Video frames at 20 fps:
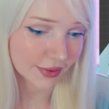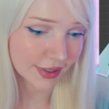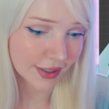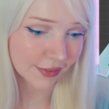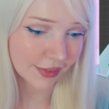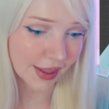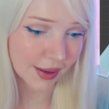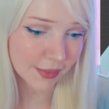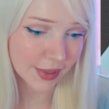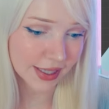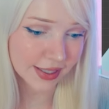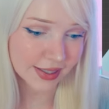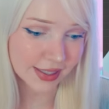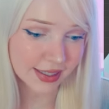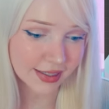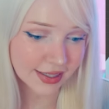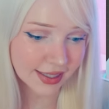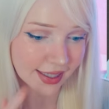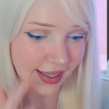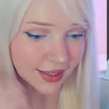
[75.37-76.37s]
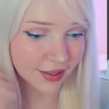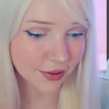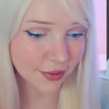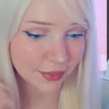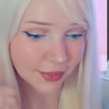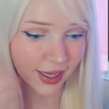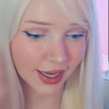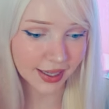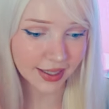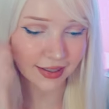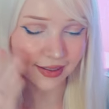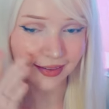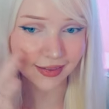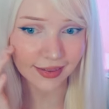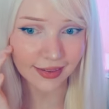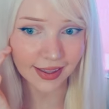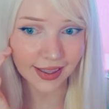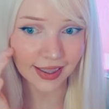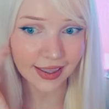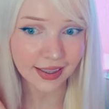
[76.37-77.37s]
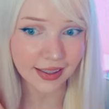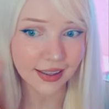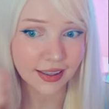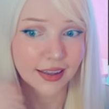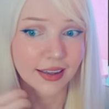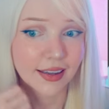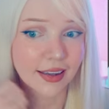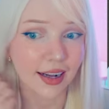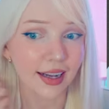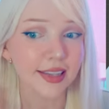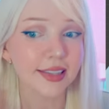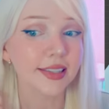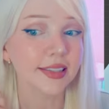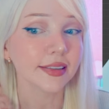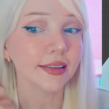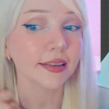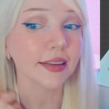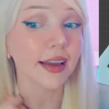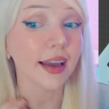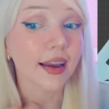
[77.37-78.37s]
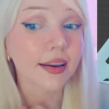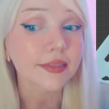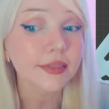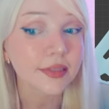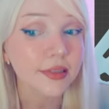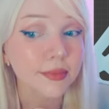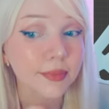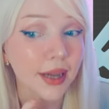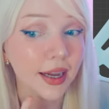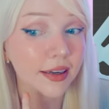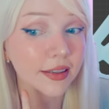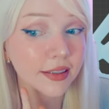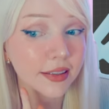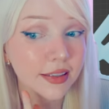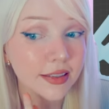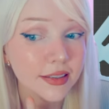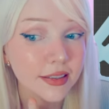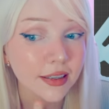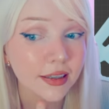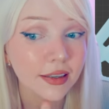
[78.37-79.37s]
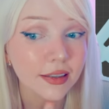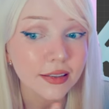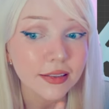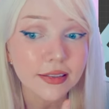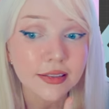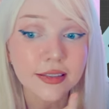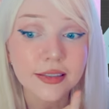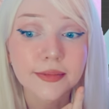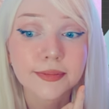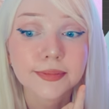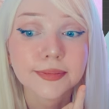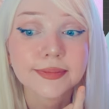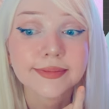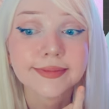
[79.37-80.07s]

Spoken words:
If that makes sense, like, I don't mind, like, I still have some acne scars.